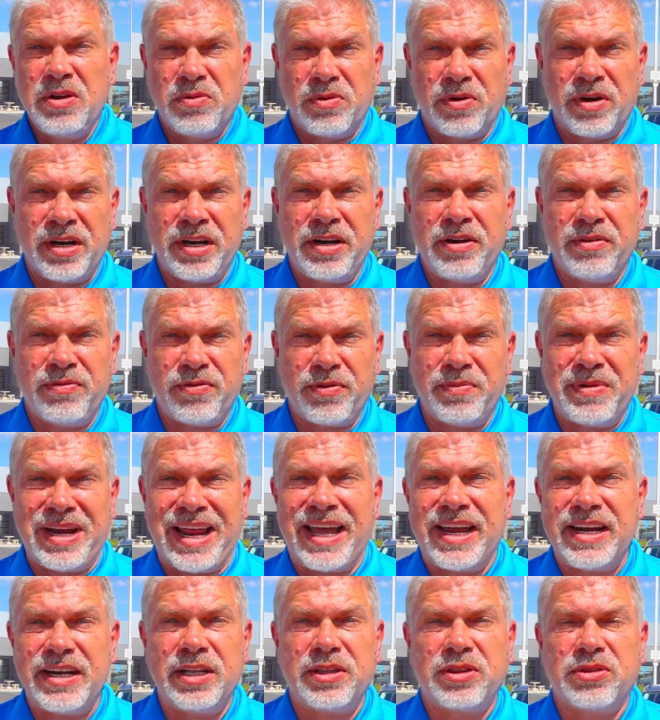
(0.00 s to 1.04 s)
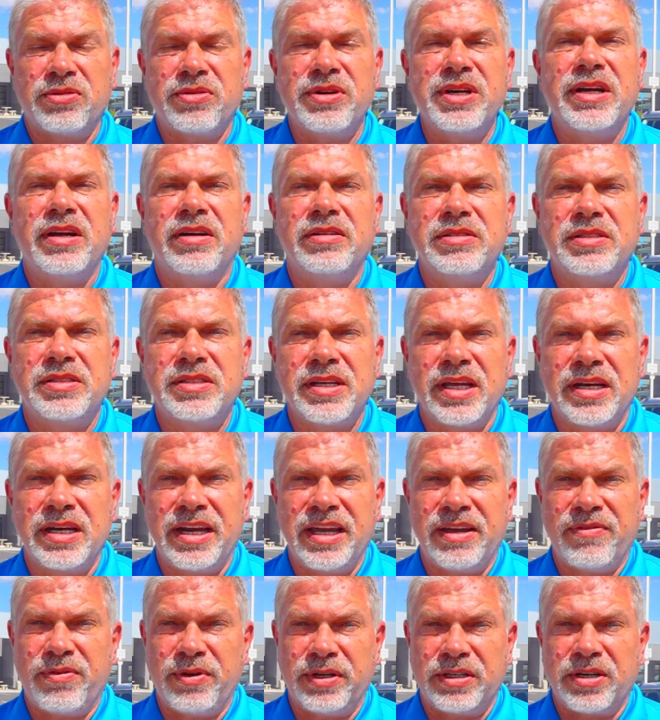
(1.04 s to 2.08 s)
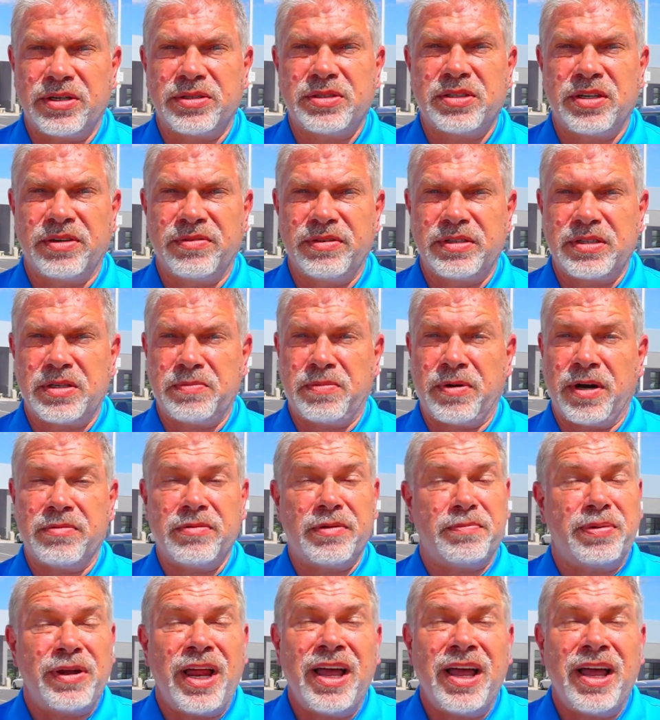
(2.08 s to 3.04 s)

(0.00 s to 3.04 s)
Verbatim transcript: We're here from 9 to 3 on Sunday with our service department.